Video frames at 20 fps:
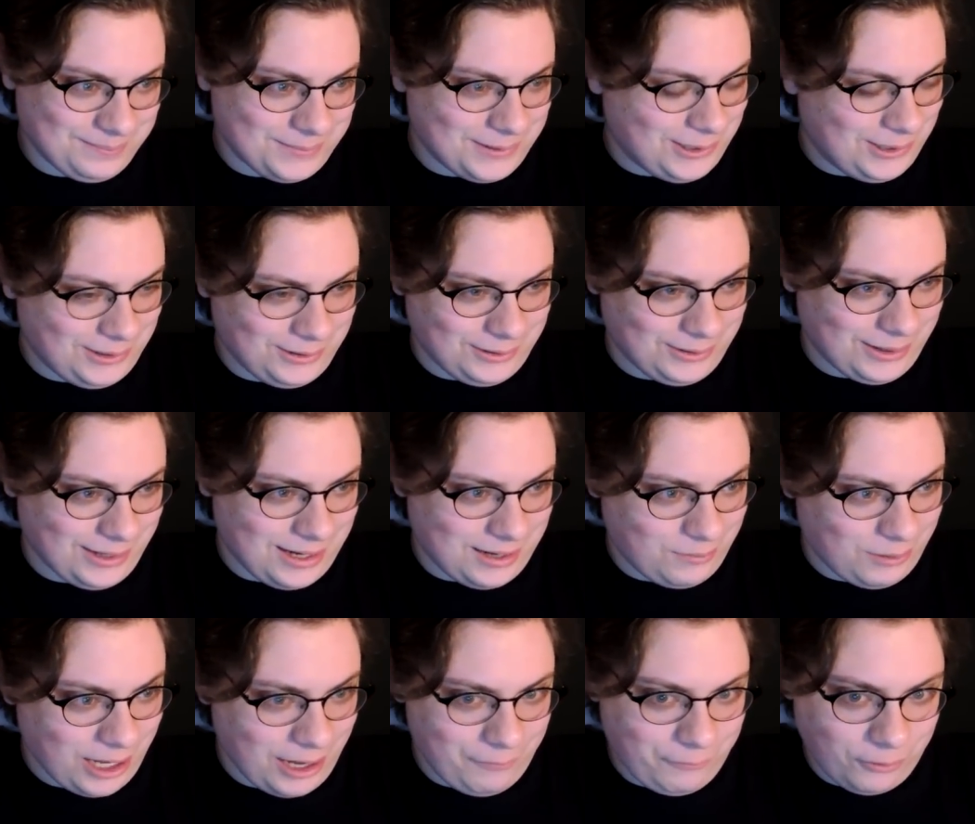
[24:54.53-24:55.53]
Oh god,
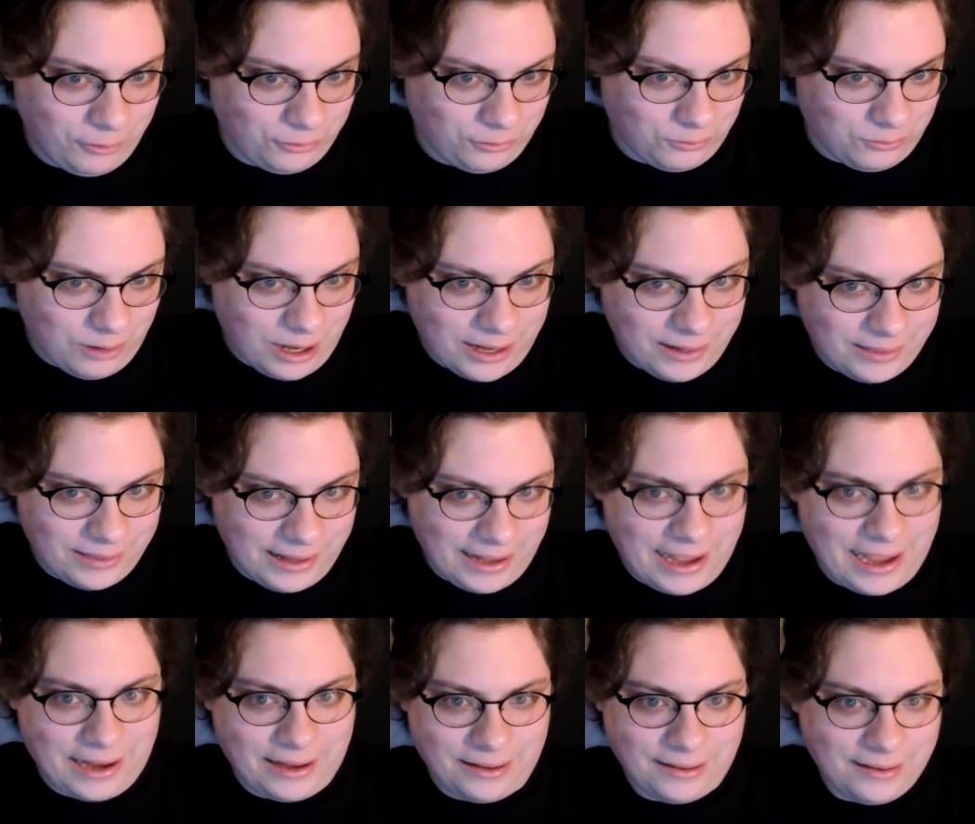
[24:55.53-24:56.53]
when I first read
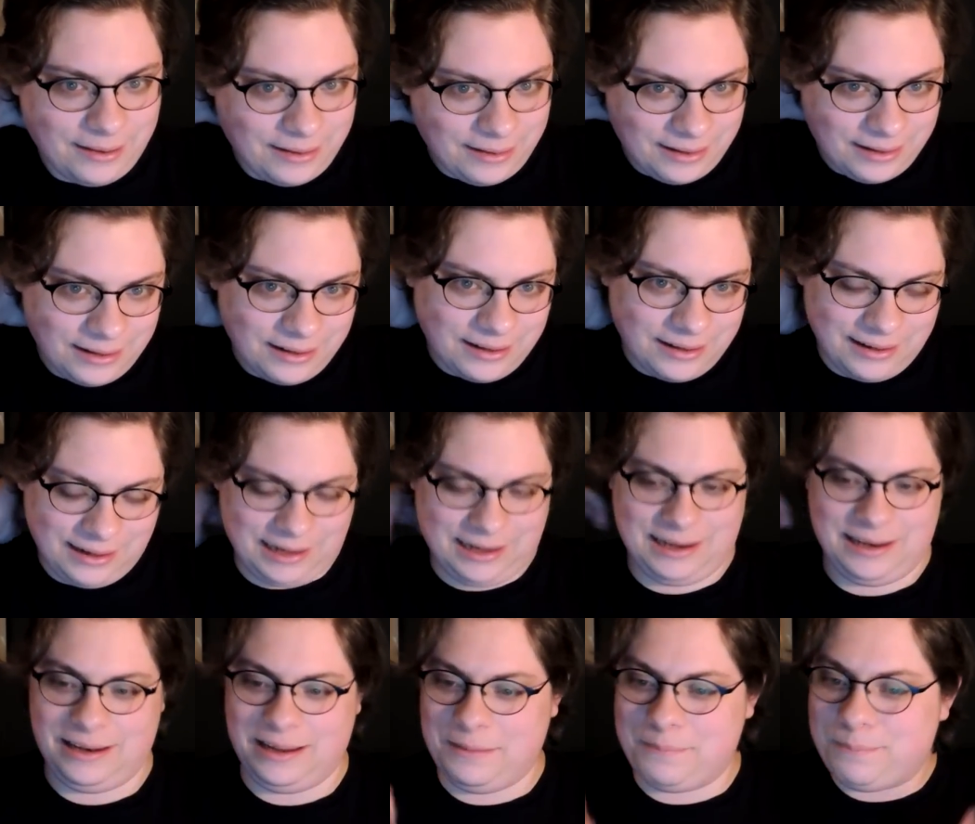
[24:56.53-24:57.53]
that
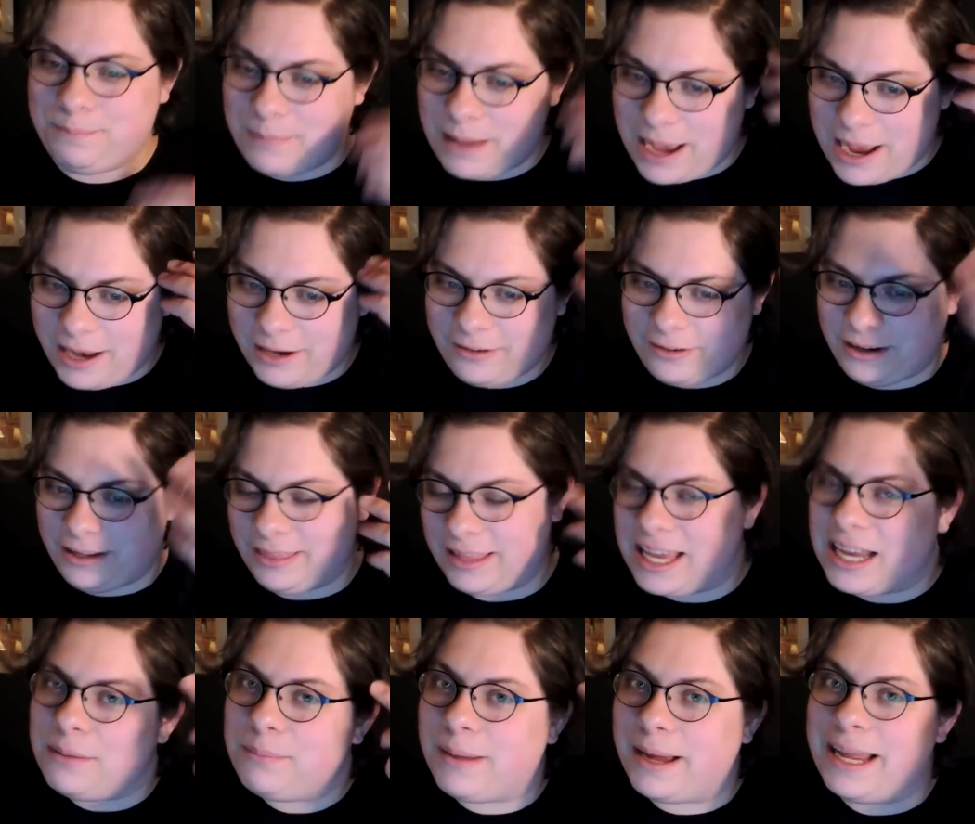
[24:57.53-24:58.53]
and imagining
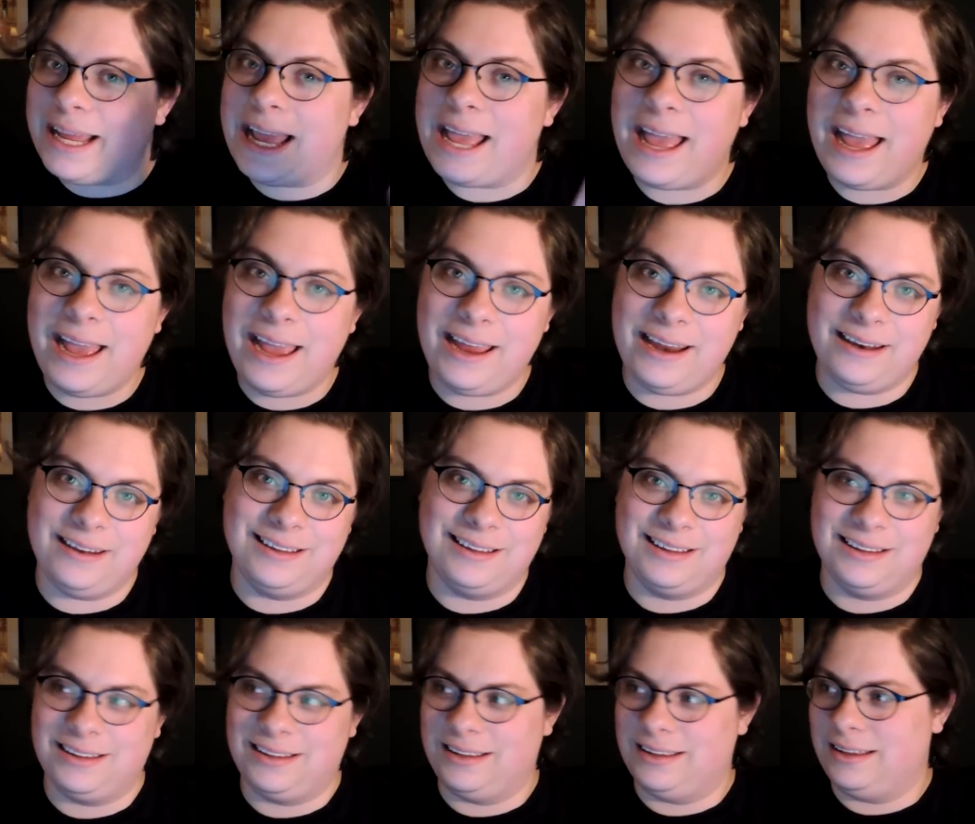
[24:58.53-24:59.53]
that in my head,
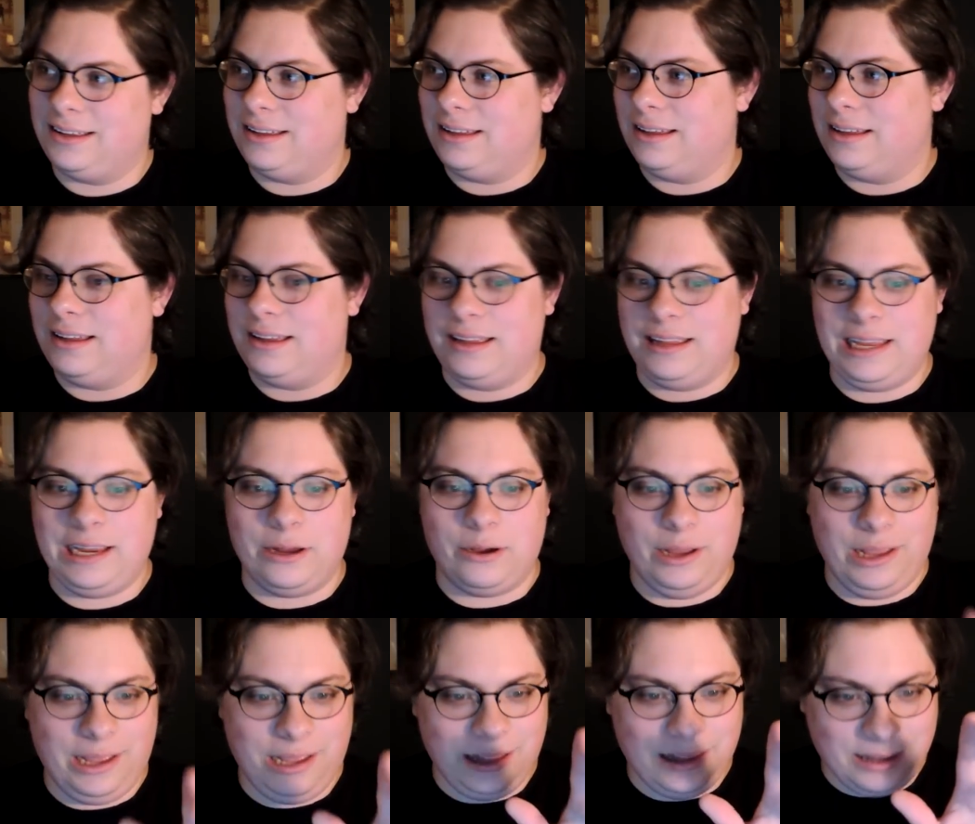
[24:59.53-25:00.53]
you know,
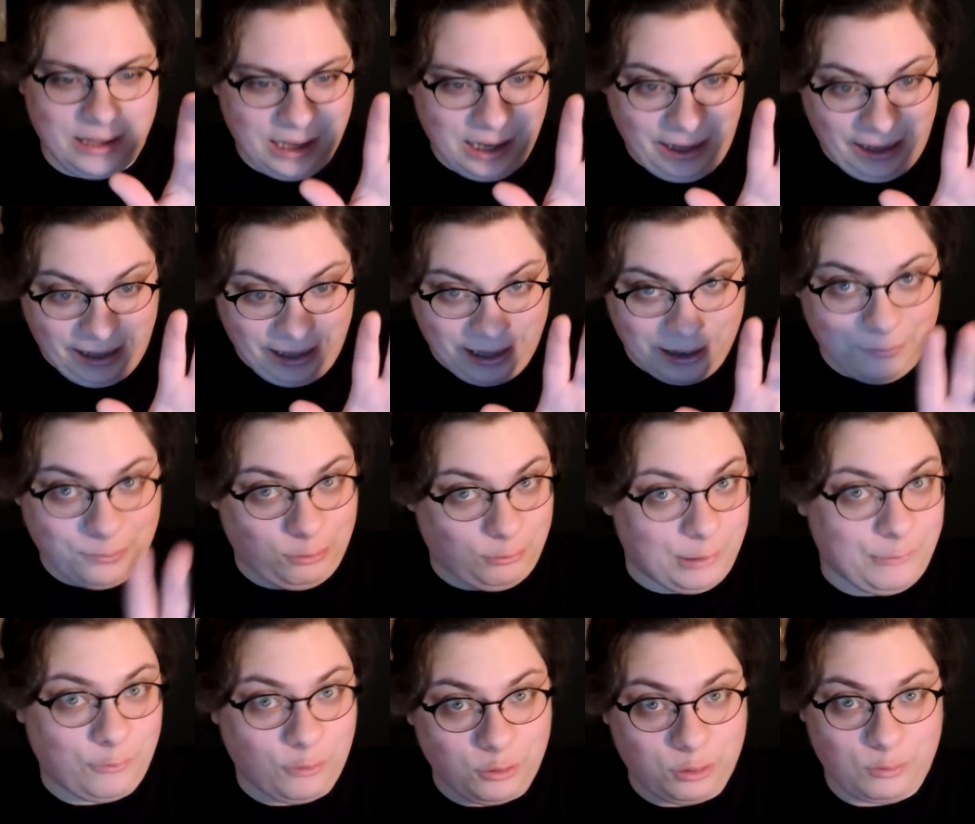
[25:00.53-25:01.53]
if
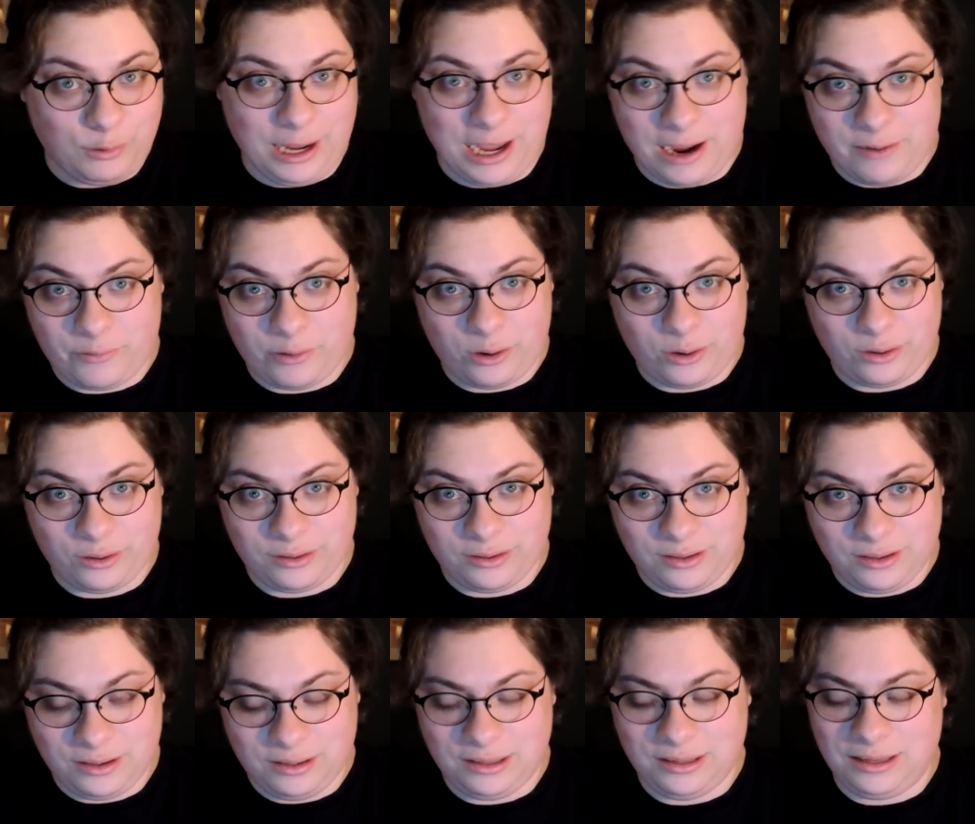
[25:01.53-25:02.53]
343 ever
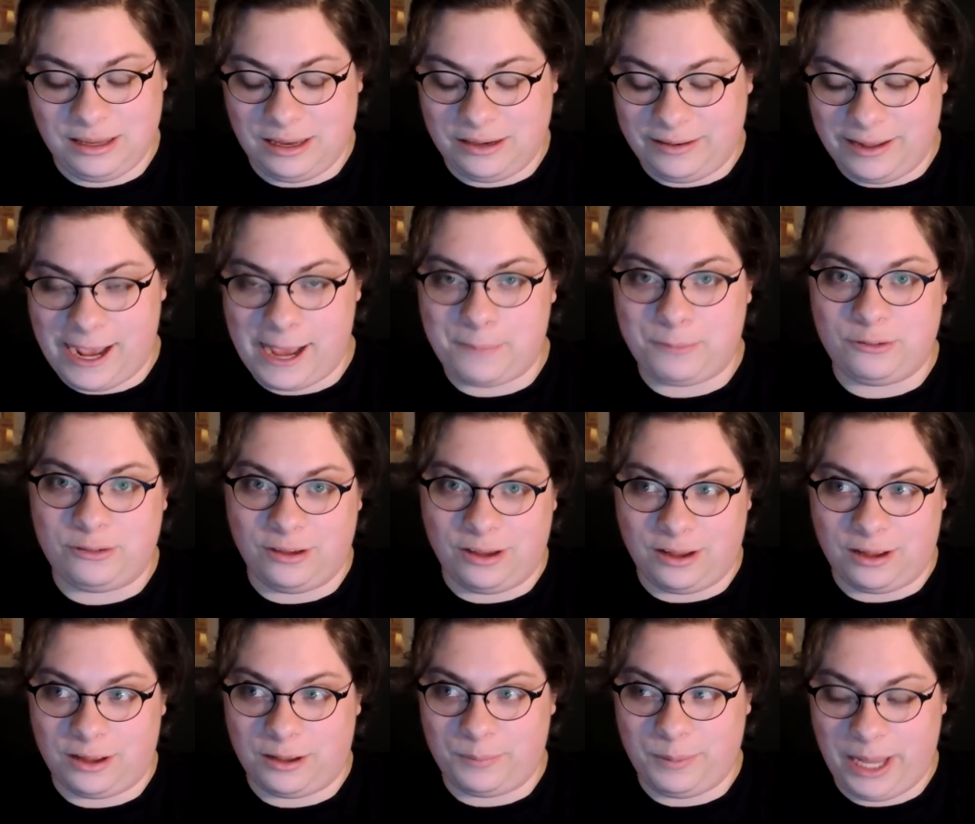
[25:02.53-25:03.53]
adapts
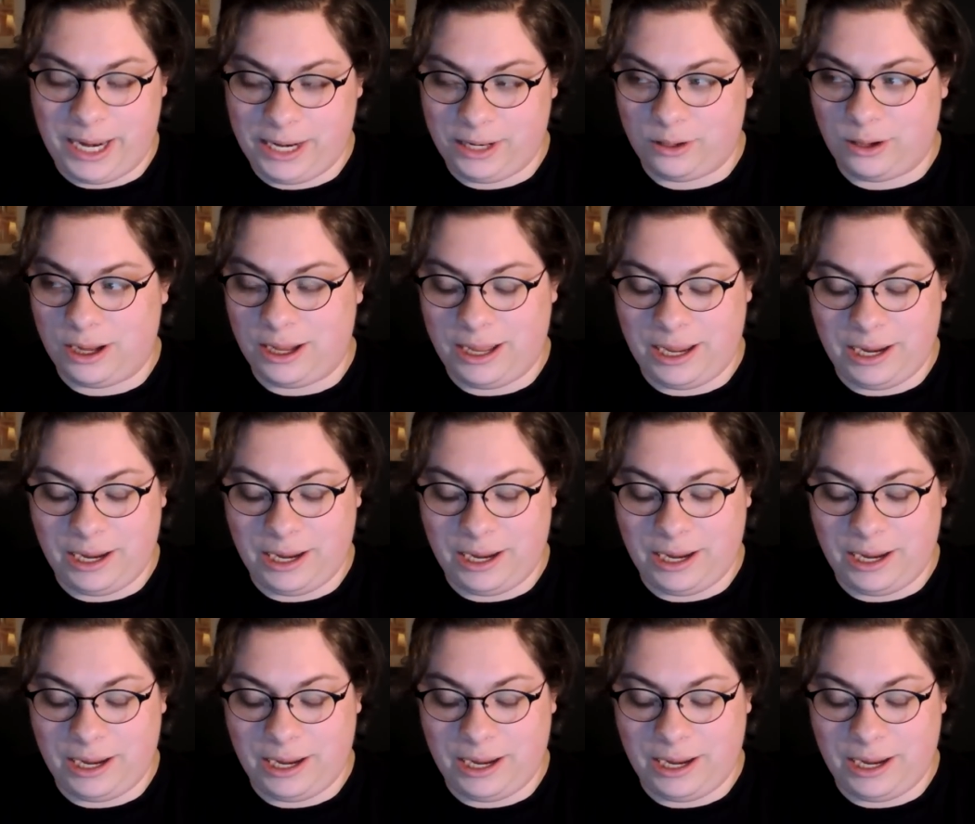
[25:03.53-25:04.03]
um, Halo, a